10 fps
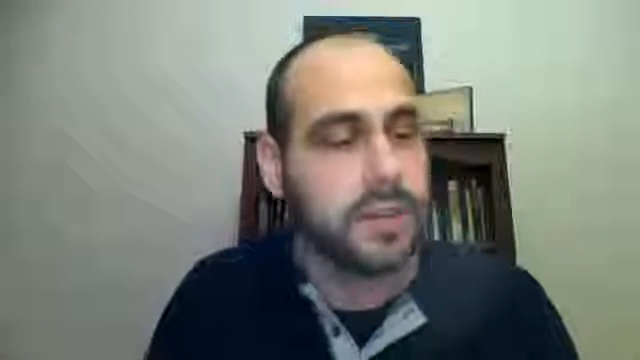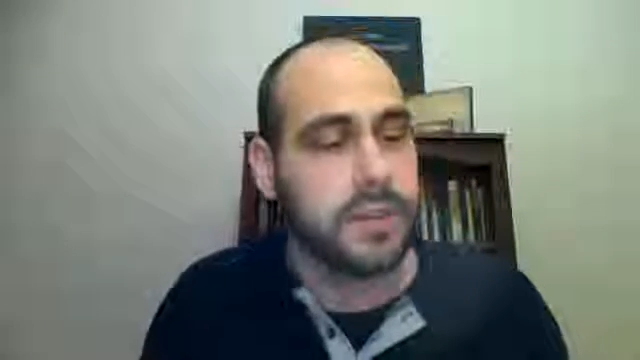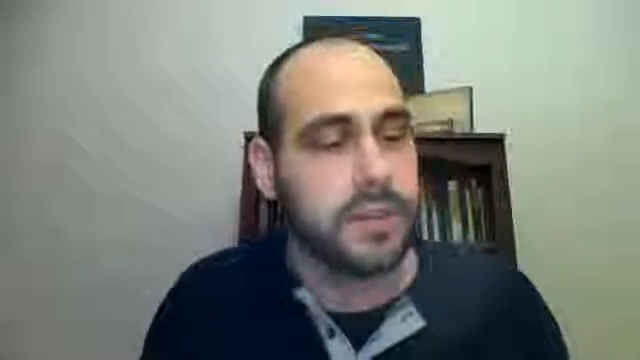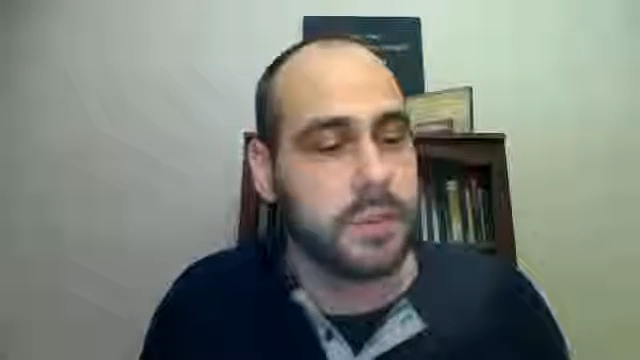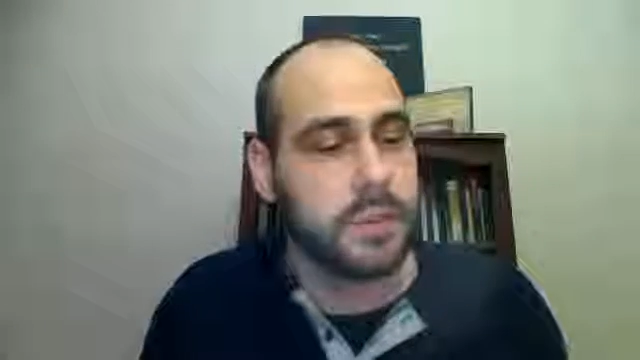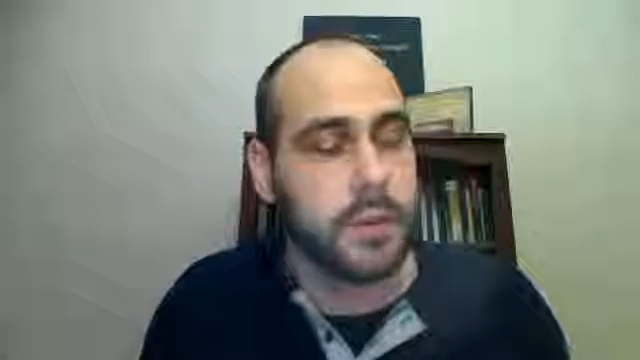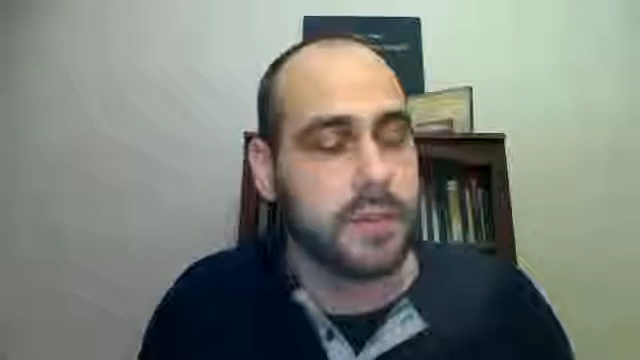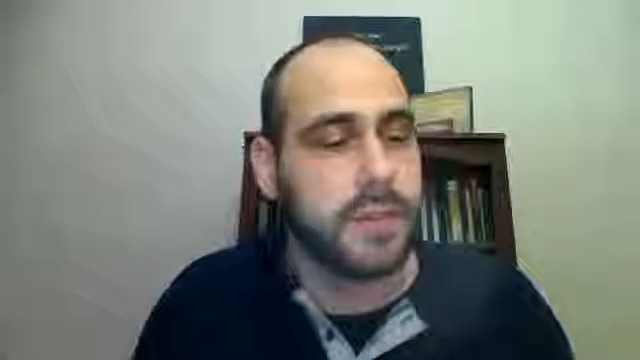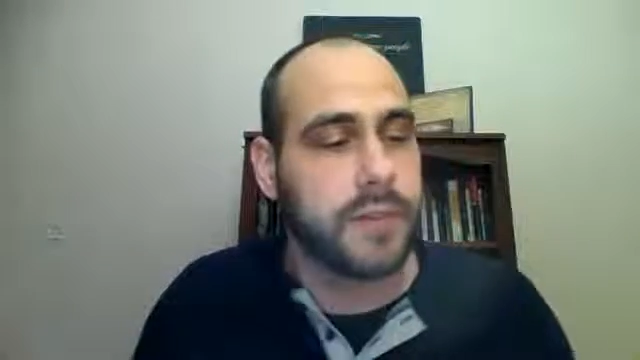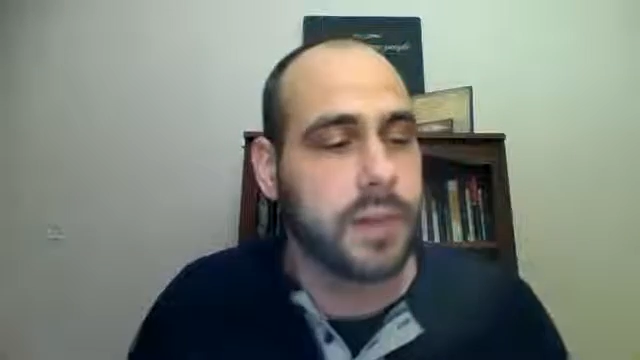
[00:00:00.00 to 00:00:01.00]
If you
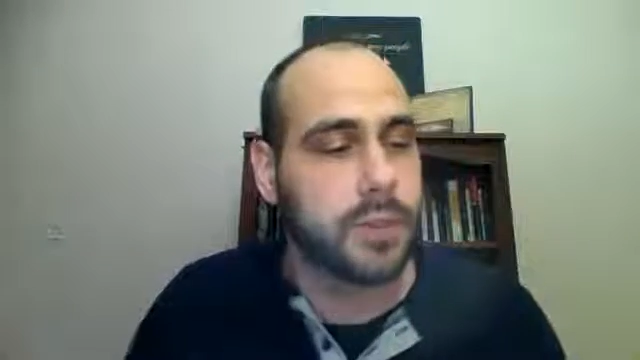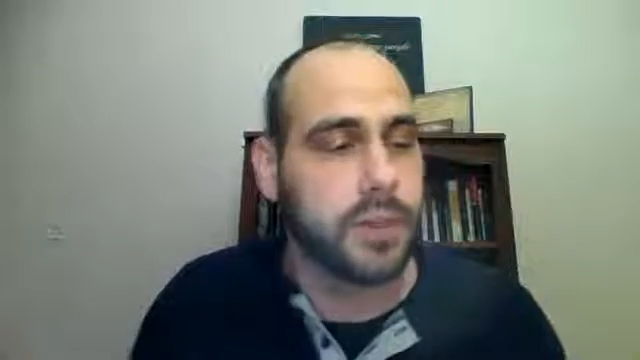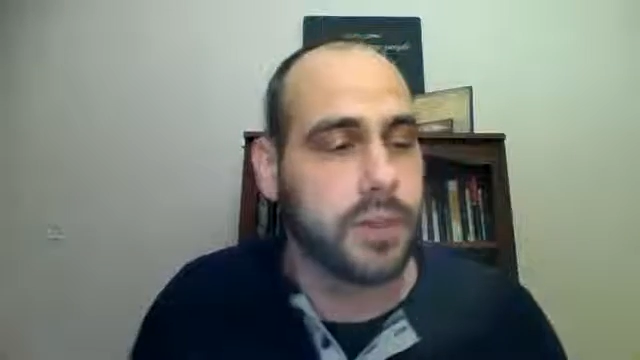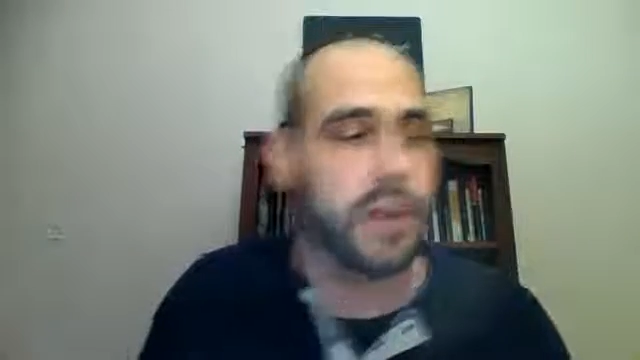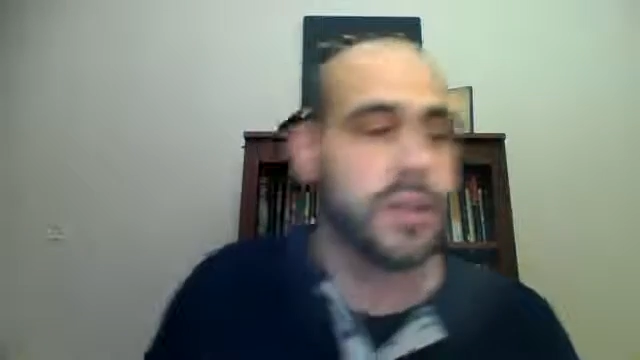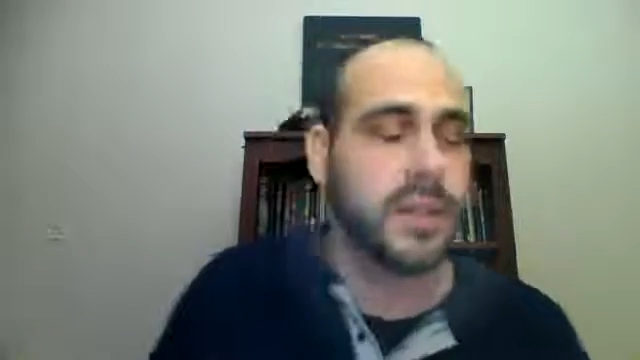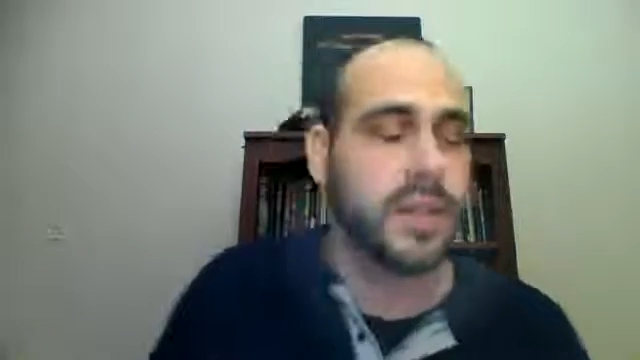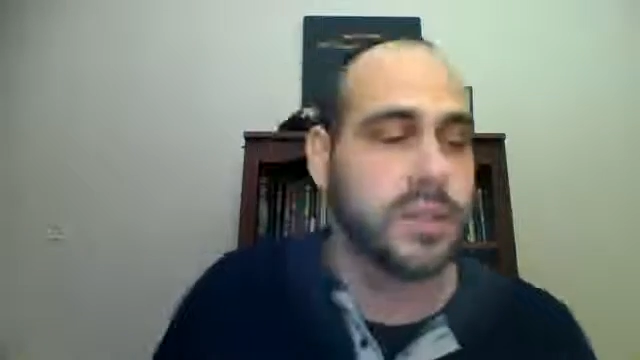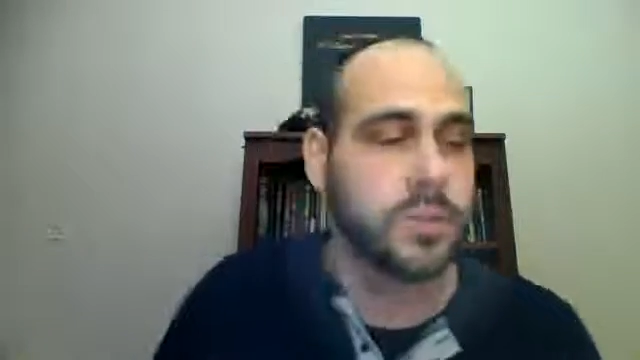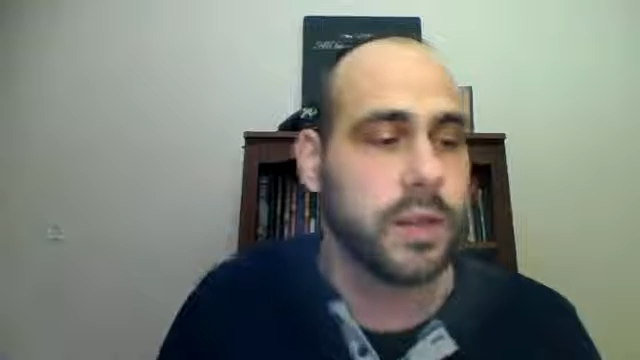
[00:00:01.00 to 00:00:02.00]
want to follow along
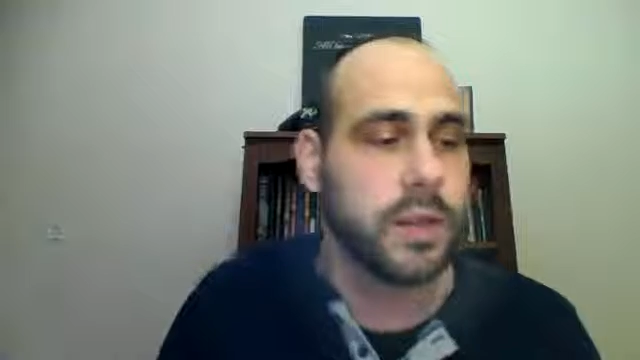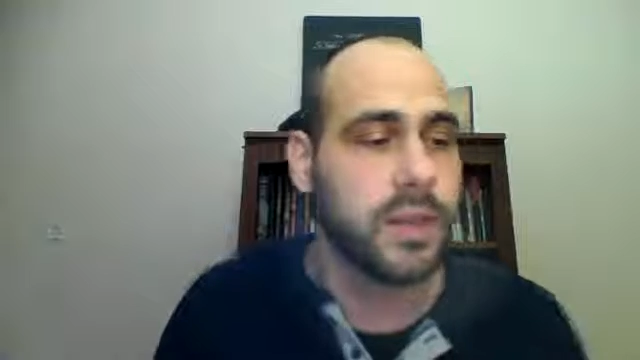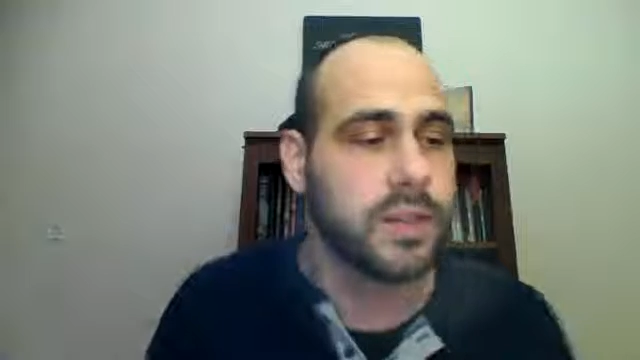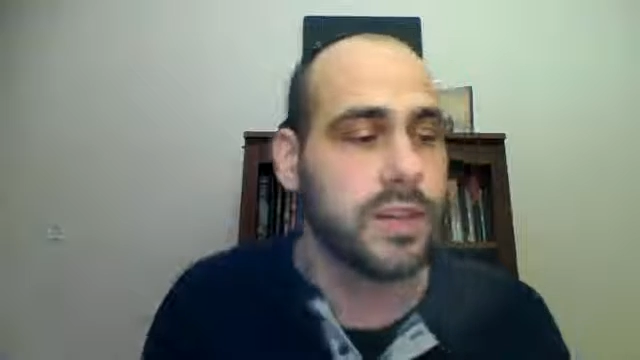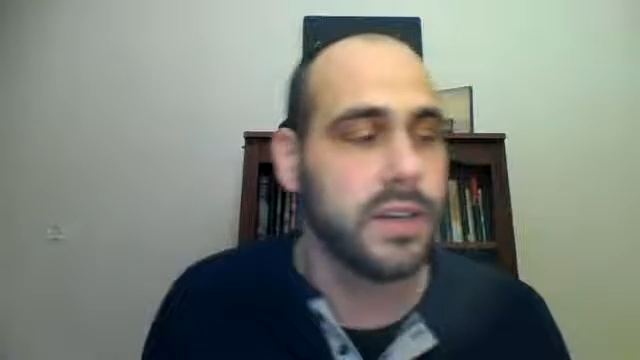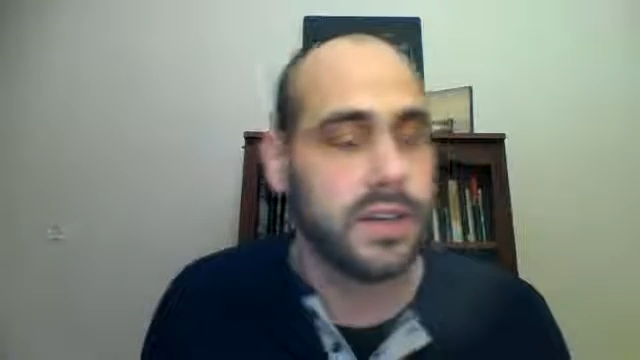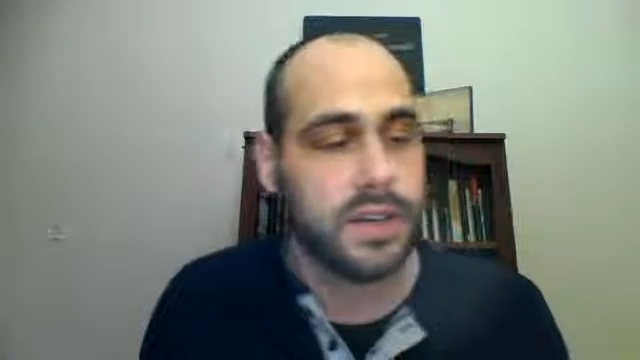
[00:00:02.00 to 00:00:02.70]
there as well,